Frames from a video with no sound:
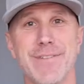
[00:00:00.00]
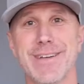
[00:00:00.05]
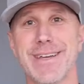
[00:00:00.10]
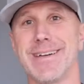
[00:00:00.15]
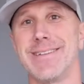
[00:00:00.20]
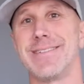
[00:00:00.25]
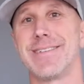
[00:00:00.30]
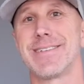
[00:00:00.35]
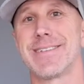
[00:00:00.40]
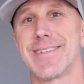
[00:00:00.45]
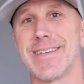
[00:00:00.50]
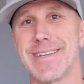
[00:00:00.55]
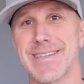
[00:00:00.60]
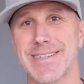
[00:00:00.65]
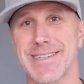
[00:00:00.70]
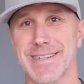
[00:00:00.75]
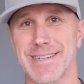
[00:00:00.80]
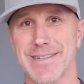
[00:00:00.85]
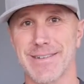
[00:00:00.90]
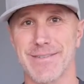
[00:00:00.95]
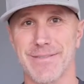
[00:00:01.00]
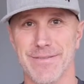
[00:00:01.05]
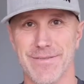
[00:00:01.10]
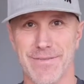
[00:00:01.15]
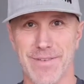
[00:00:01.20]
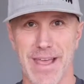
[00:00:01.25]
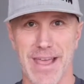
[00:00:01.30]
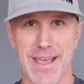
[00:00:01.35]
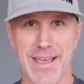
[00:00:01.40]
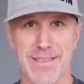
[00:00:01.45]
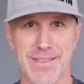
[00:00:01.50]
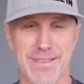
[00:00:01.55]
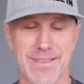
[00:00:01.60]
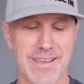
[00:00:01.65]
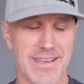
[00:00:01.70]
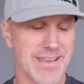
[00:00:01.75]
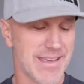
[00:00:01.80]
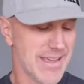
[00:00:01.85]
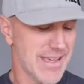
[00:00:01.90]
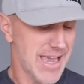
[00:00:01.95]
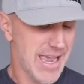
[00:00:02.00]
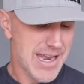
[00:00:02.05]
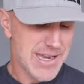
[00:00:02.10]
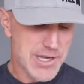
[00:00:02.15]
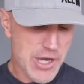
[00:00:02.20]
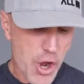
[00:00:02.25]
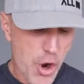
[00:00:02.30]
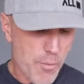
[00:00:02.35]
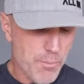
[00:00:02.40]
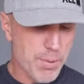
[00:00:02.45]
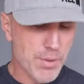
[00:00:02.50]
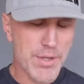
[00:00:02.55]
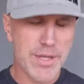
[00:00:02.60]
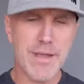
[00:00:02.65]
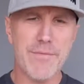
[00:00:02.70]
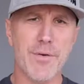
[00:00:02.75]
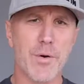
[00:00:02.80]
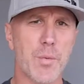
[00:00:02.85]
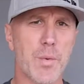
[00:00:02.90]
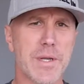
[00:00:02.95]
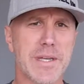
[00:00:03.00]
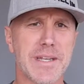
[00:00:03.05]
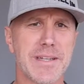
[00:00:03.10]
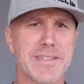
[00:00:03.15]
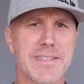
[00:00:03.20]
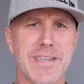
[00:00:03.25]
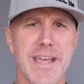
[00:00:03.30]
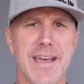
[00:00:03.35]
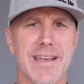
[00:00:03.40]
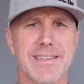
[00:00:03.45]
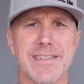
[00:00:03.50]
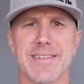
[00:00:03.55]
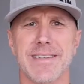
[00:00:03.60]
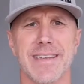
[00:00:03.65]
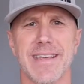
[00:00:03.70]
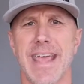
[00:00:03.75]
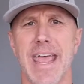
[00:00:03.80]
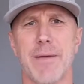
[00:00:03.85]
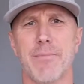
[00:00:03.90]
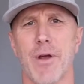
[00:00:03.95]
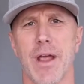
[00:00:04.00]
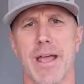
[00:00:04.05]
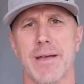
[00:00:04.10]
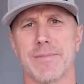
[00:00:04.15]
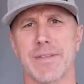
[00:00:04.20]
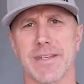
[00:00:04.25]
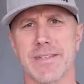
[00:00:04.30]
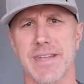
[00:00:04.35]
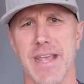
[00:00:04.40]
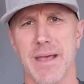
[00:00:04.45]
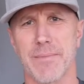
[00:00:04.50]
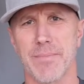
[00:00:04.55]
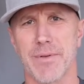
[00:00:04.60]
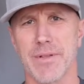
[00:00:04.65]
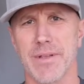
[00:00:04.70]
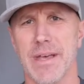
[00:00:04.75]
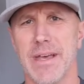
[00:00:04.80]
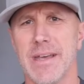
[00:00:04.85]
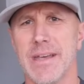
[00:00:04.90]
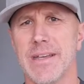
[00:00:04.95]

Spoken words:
consistent faith. And no believer would contest Abraham's example.